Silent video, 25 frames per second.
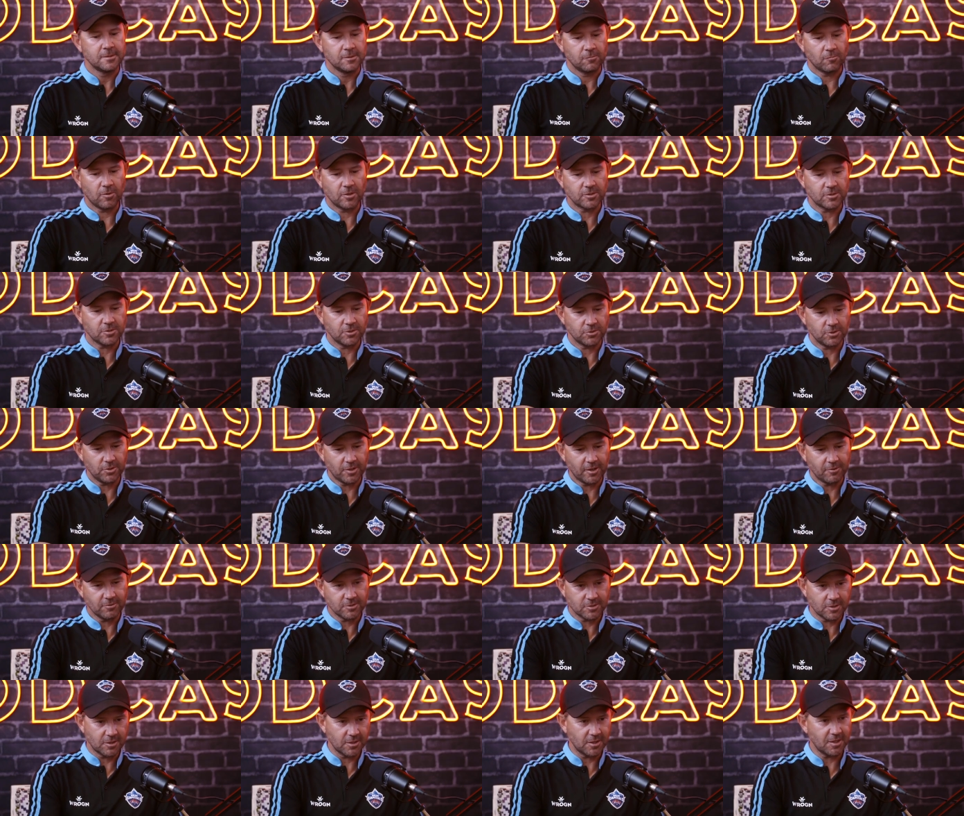once I knew
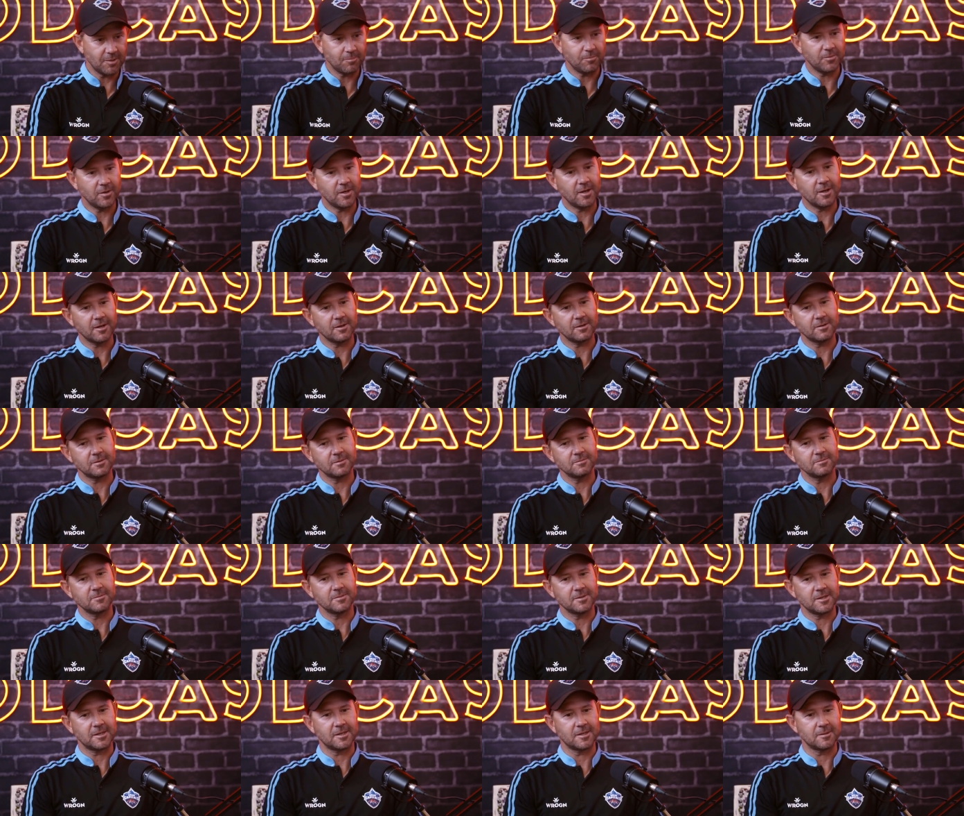he was going to get me out,
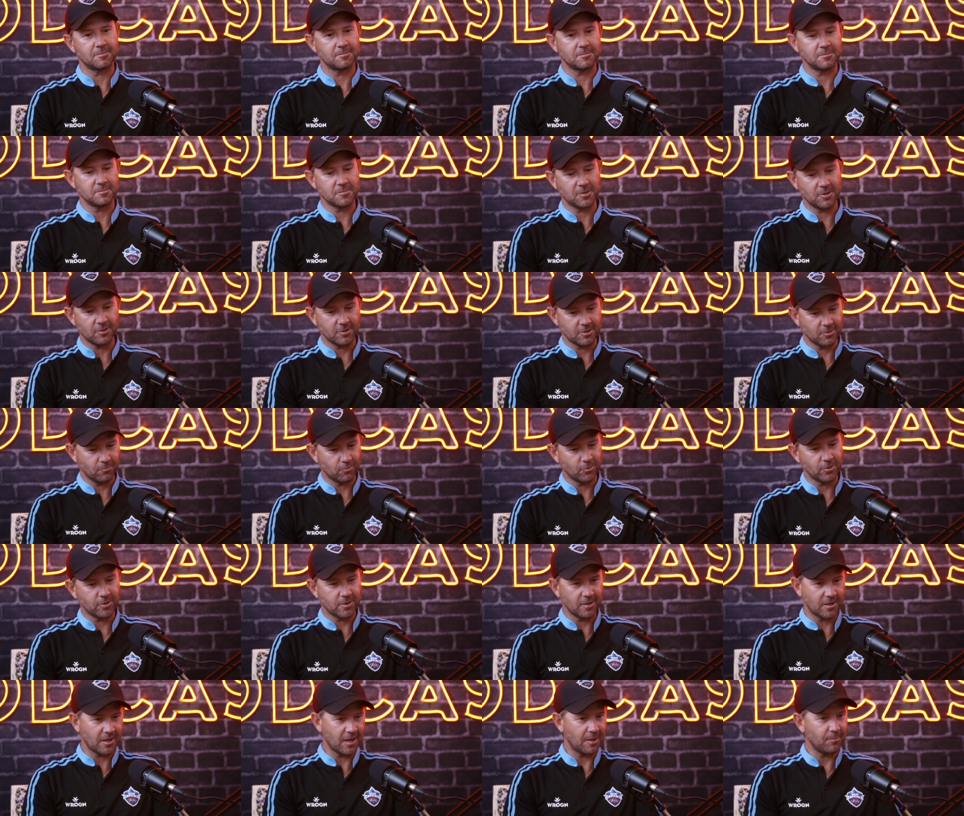um, then I could
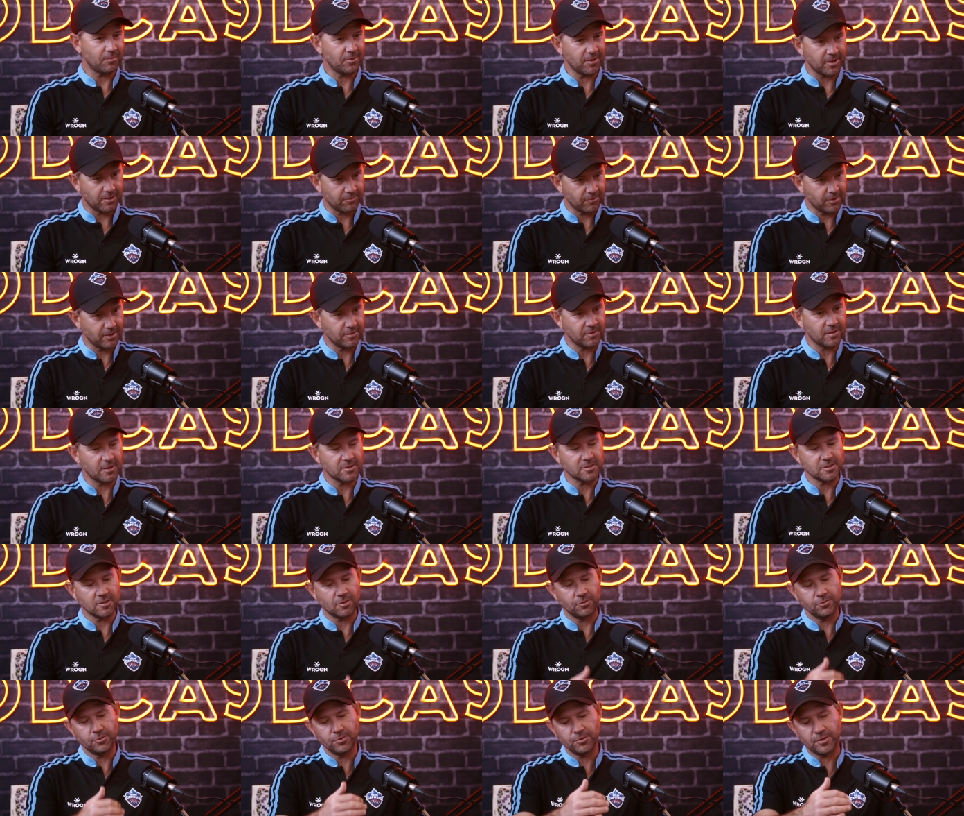work a game plan around that.
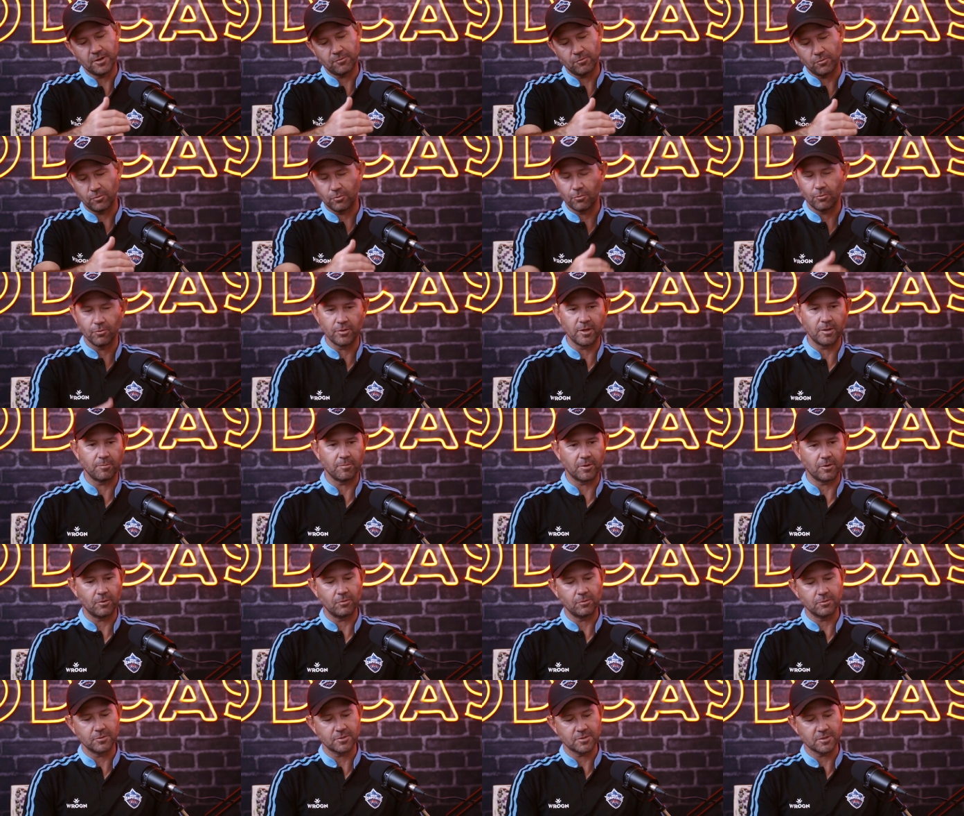So I'll do that with all their
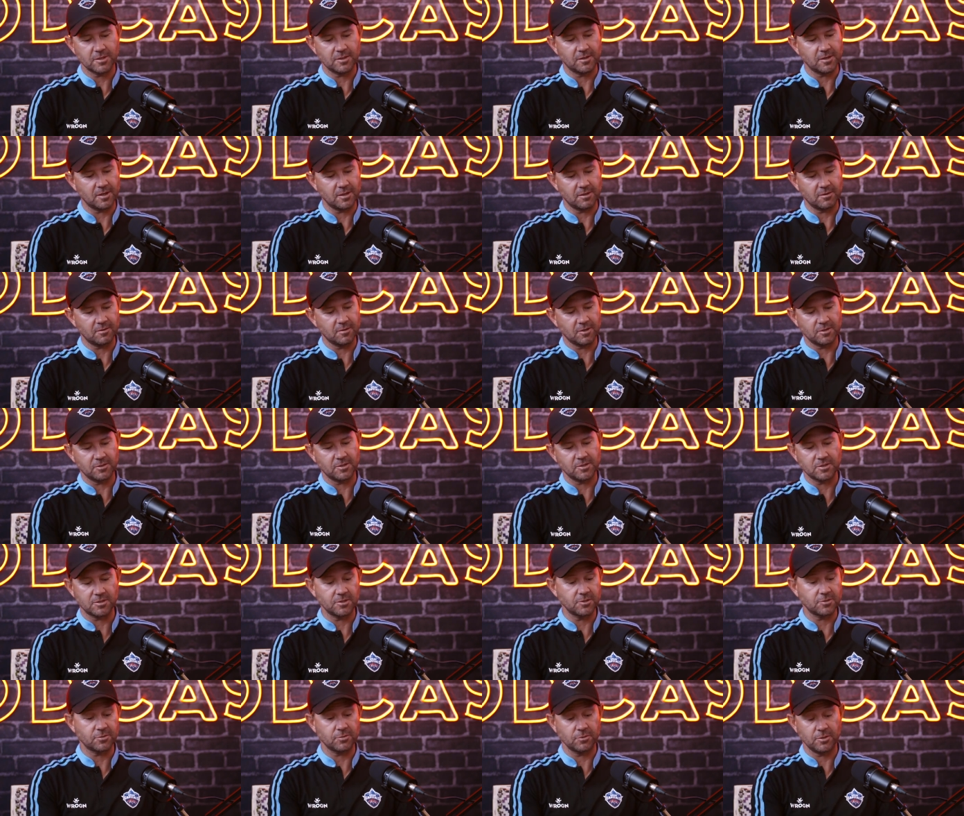bowlers, and then I
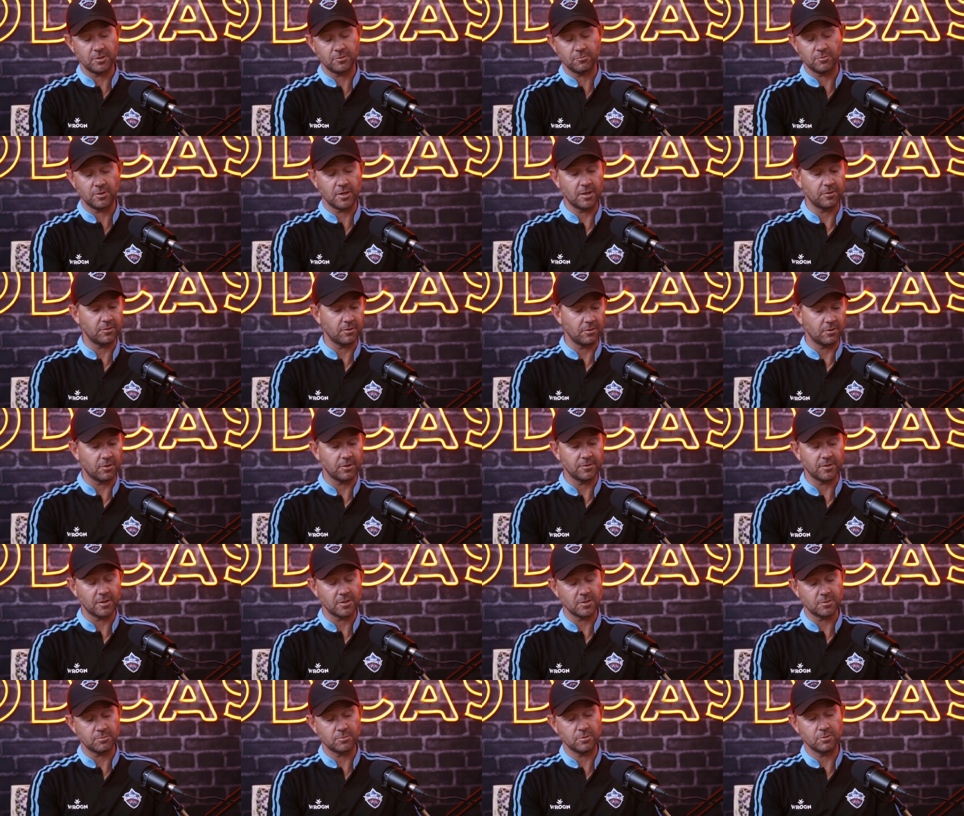just literally would underline
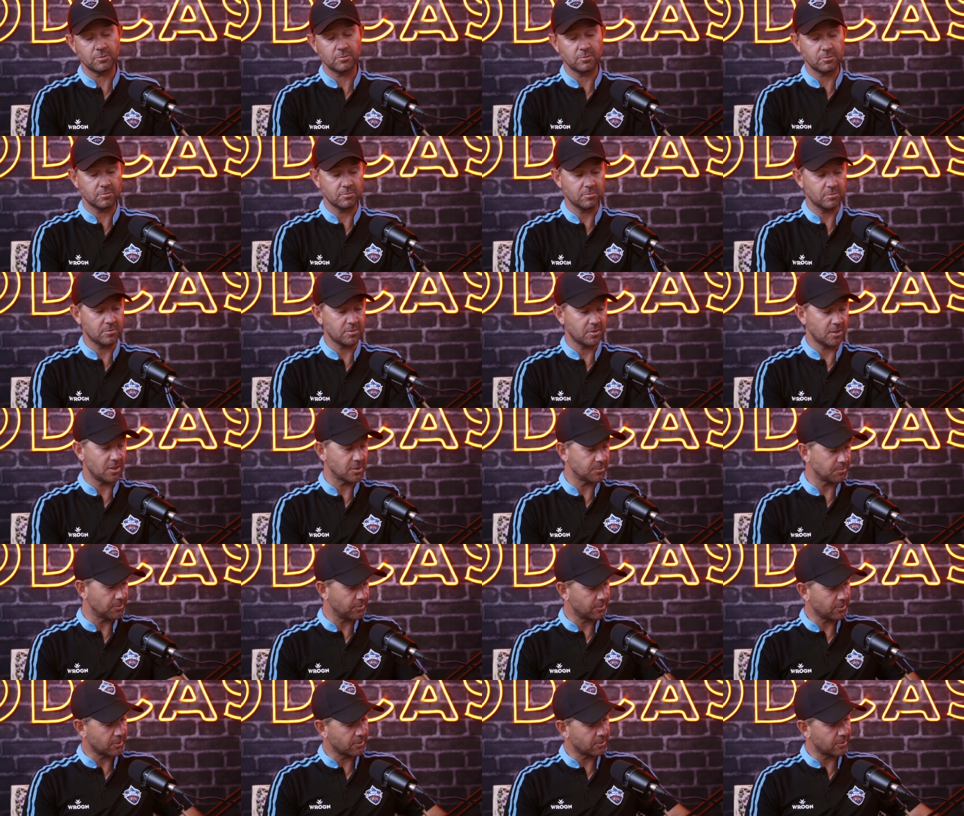that as well, close
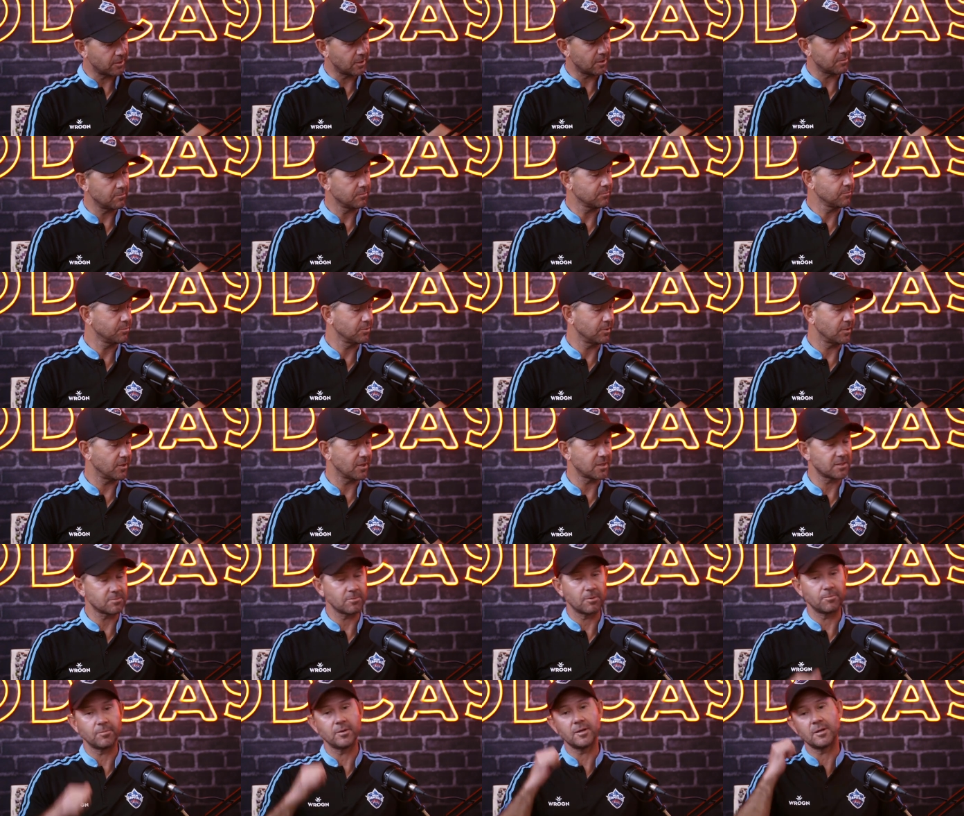my diary up, put it
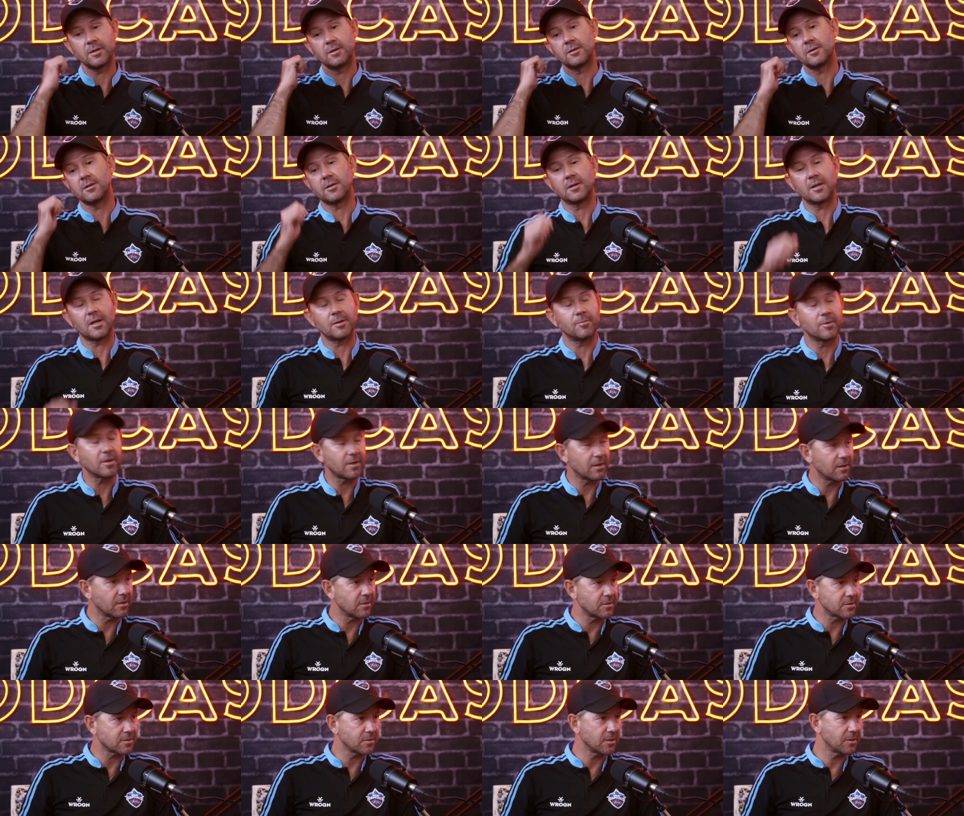next to my bed, and lay back
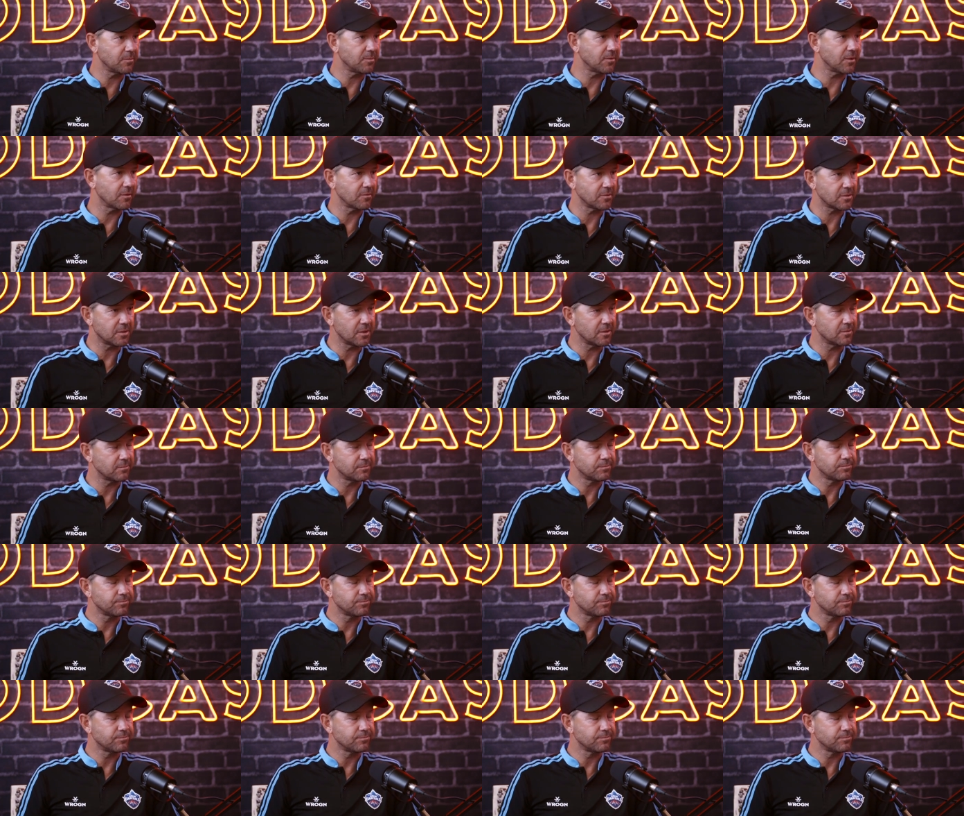and go to sleep, and that was done.